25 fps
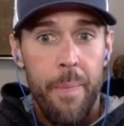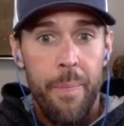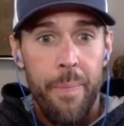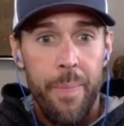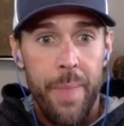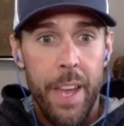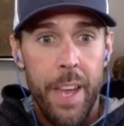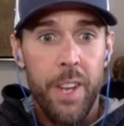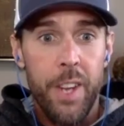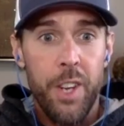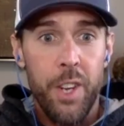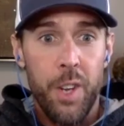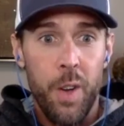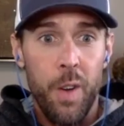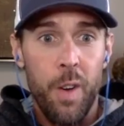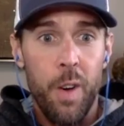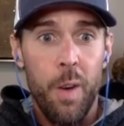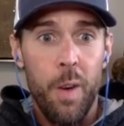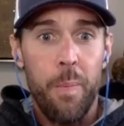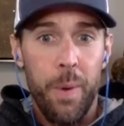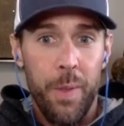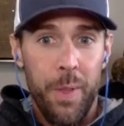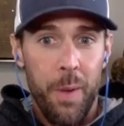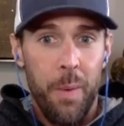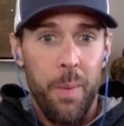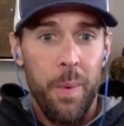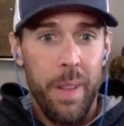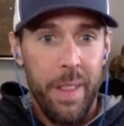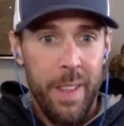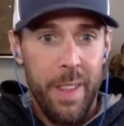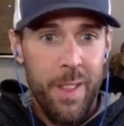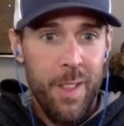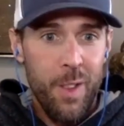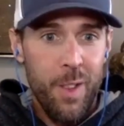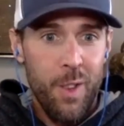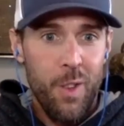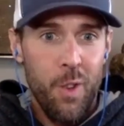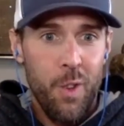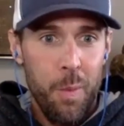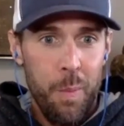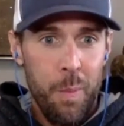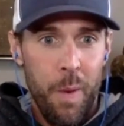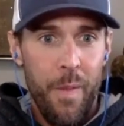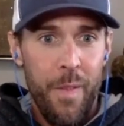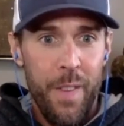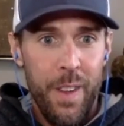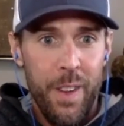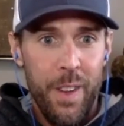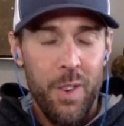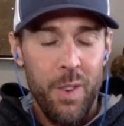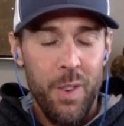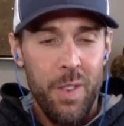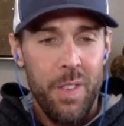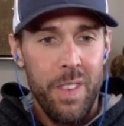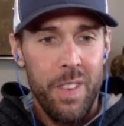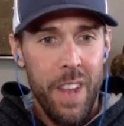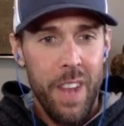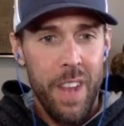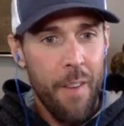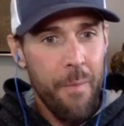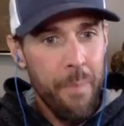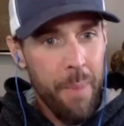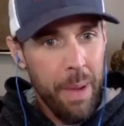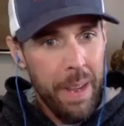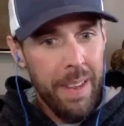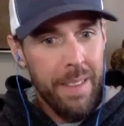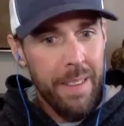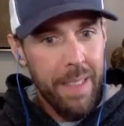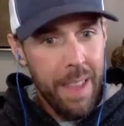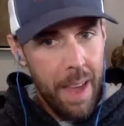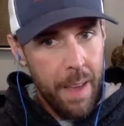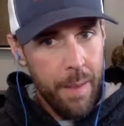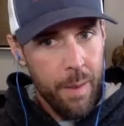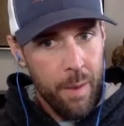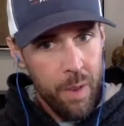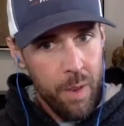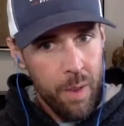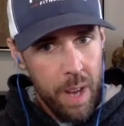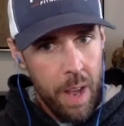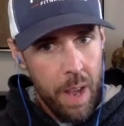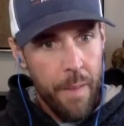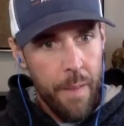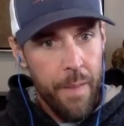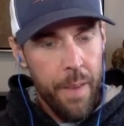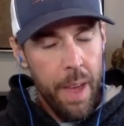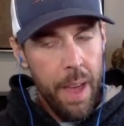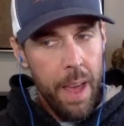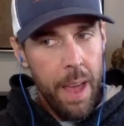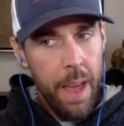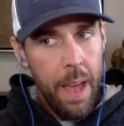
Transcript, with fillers: Yeah. They show up with the really the superficial stuff because the other stuff